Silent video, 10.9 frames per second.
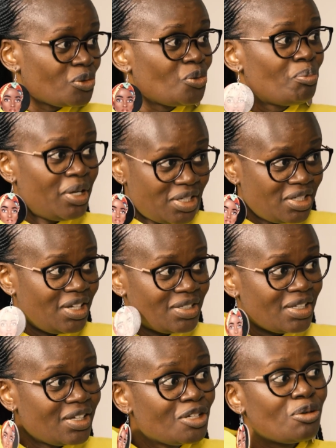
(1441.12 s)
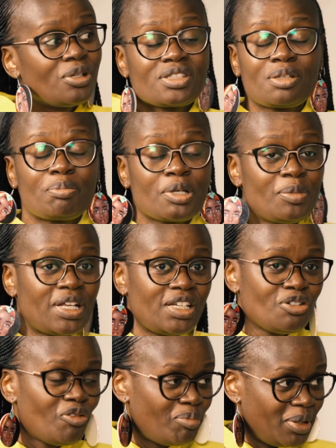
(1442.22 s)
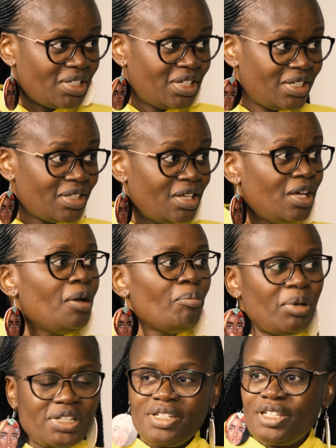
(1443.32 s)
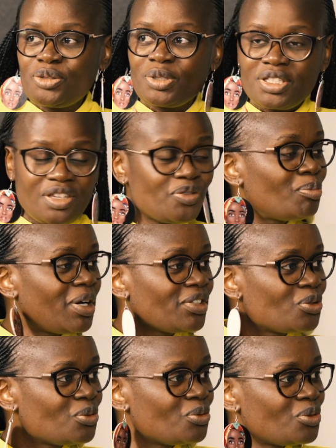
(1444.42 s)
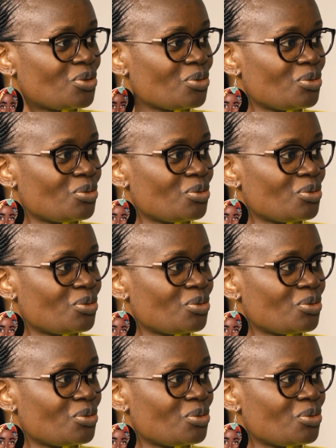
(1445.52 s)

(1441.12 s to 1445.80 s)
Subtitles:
to pettiness, and he called it the Premier League of pettiness, which gives birth to